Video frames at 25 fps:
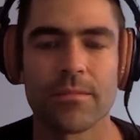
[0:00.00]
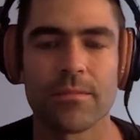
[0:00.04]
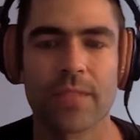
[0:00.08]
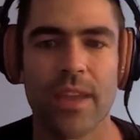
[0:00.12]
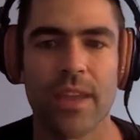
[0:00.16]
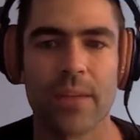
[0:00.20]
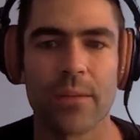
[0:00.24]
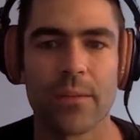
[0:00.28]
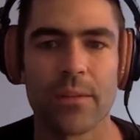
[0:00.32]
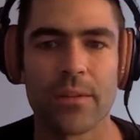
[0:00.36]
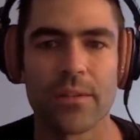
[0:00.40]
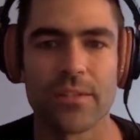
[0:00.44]

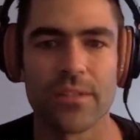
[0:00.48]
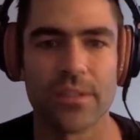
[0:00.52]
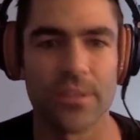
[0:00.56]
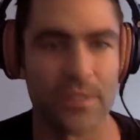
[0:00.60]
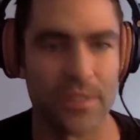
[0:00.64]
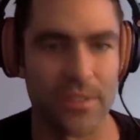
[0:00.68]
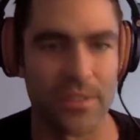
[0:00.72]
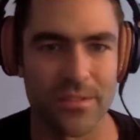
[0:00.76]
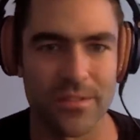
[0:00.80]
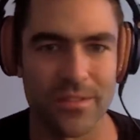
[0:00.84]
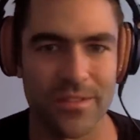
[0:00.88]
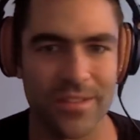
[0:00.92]
Edwards
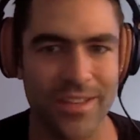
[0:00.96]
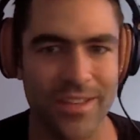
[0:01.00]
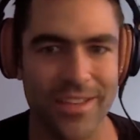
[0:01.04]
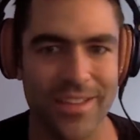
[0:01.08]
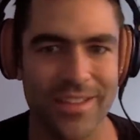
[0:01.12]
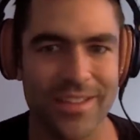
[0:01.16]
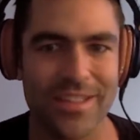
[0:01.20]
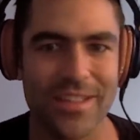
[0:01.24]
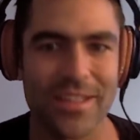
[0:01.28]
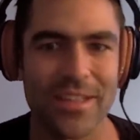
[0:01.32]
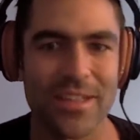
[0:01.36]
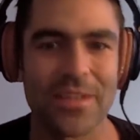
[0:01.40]
always, like,
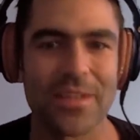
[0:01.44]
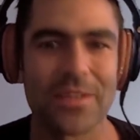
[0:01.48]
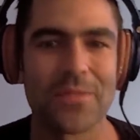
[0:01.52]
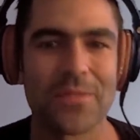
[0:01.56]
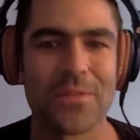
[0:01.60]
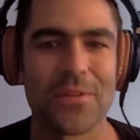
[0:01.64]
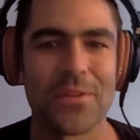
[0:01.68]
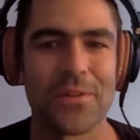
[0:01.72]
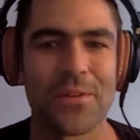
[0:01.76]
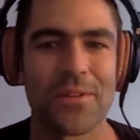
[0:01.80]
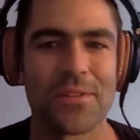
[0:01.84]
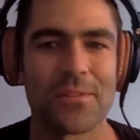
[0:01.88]
he
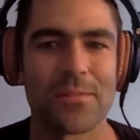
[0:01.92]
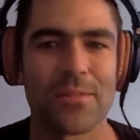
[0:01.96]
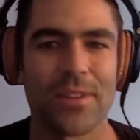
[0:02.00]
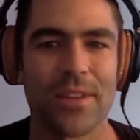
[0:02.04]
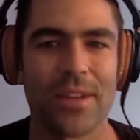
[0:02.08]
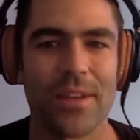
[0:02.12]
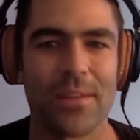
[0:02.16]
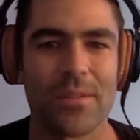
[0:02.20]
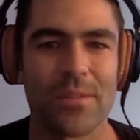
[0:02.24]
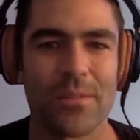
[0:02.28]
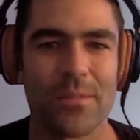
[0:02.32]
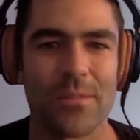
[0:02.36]
would always
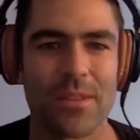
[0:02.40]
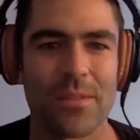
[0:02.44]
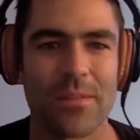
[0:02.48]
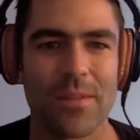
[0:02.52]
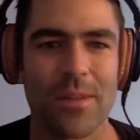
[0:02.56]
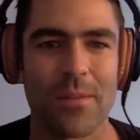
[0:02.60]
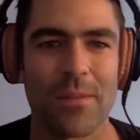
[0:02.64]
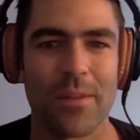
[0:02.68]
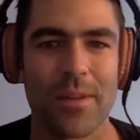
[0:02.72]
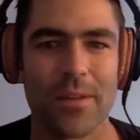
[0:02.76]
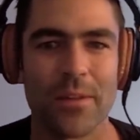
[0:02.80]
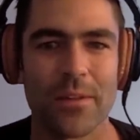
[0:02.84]
bring up to me
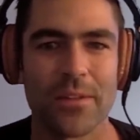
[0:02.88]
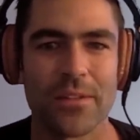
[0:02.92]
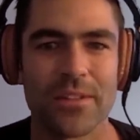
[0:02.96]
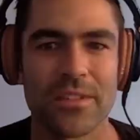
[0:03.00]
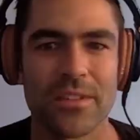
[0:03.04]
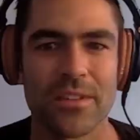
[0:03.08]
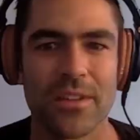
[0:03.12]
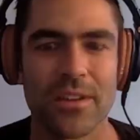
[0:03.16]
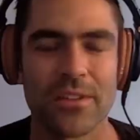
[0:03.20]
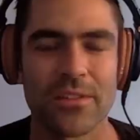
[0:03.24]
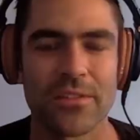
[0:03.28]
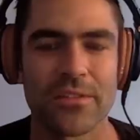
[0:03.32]
about my old
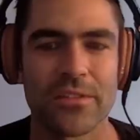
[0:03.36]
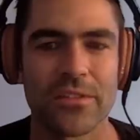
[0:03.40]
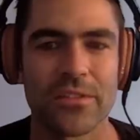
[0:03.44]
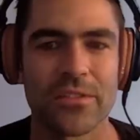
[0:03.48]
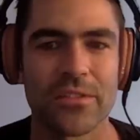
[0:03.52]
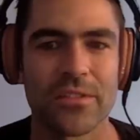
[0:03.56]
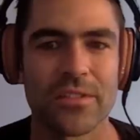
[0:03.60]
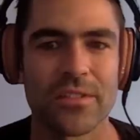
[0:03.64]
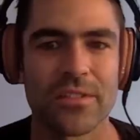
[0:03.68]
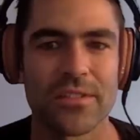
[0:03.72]
DRs too,